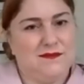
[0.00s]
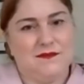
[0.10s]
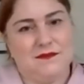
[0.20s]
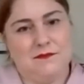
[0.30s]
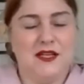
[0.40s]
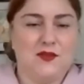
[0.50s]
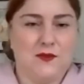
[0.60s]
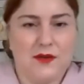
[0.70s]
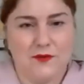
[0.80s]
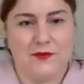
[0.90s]
mental
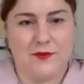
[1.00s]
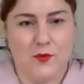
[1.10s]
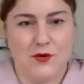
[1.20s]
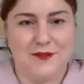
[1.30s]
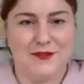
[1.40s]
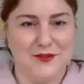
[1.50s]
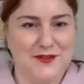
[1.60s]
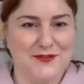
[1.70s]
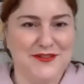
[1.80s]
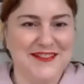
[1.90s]
health words,
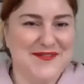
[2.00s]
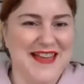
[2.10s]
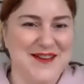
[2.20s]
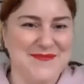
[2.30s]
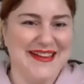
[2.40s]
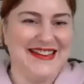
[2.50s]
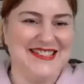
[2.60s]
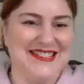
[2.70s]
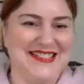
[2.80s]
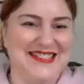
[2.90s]
if that makes
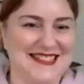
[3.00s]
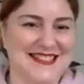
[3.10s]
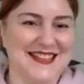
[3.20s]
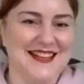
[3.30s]
sense.